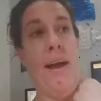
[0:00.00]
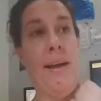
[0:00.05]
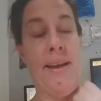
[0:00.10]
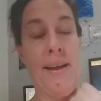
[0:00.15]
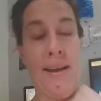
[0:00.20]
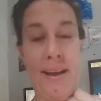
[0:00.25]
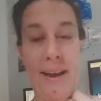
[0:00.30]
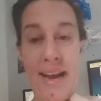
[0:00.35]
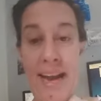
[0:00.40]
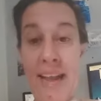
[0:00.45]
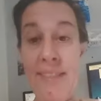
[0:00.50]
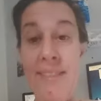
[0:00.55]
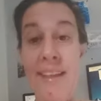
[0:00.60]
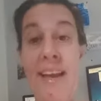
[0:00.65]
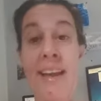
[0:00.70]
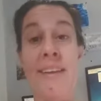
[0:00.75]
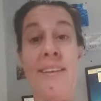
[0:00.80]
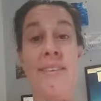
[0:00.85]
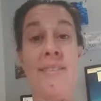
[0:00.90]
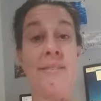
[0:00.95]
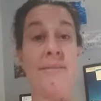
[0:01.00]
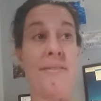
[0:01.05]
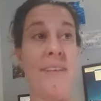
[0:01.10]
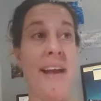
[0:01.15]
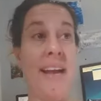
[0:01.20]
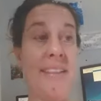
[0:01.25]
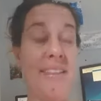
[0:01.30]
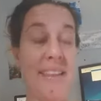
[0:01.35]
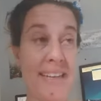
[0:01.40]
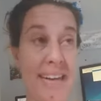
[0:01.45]
And then I
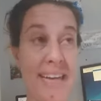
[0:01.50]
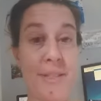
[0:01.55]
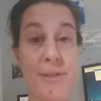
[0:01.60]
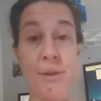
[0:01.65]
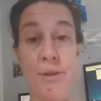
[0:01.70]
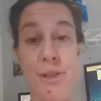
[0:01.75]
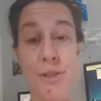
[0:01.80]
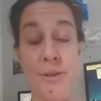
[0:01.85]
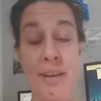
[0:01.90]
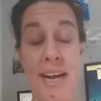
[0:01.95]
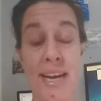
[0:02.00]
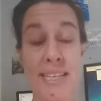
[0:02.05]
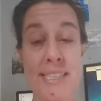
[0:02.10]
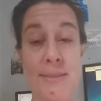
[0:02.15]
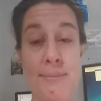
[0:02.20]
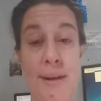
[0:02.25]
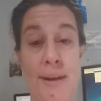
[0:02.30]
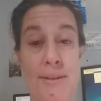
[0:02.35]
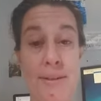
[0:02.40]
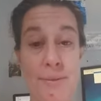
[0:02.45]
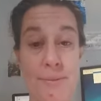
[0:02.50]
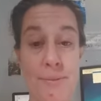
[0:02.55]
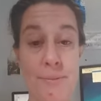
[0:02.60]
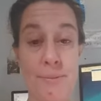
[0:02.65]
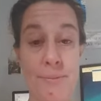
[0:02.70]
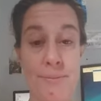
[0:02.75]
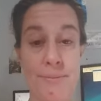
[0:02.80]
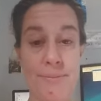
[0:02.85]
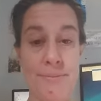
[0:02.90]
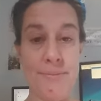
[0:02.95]
think I told you guys about
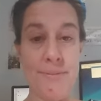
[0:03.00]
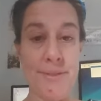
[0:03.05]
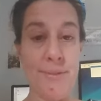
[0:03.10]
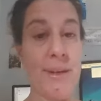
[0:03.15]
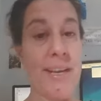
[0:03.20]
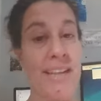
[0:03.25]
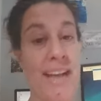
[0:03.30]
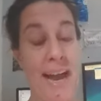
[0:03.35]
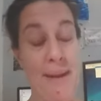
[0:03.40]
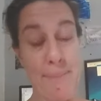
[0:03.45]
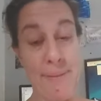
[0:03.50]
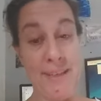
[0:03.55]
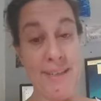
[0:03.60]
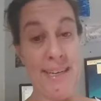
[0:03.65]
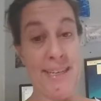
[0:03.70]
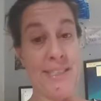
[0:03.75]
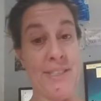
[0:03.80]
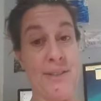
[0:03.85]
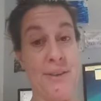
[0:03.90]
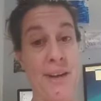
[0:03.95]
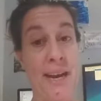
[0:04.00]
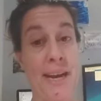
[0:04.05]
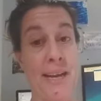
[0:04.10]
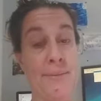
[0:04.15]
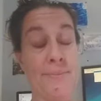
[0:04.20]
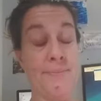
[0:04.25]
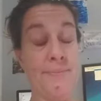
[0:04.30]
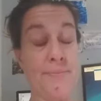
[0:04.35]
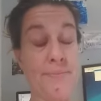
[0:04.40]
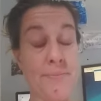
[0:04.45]
what had happened yesterday.
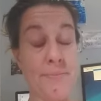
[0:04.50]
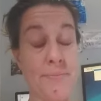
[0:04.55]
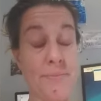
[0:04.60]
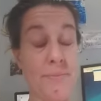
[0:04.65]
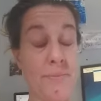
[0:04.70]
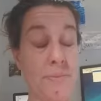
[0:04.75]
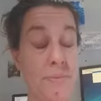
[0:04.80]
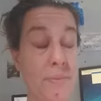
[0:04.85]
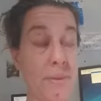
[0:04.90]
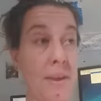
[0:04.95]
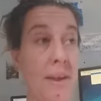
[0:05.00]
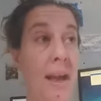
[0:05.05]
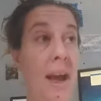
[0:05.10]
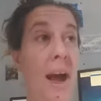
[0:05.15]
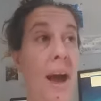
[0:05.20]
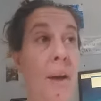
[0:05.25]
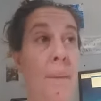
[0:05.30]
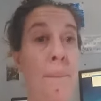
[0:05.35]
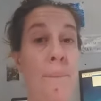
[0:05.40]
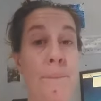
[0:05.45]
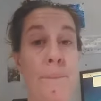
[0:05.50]
One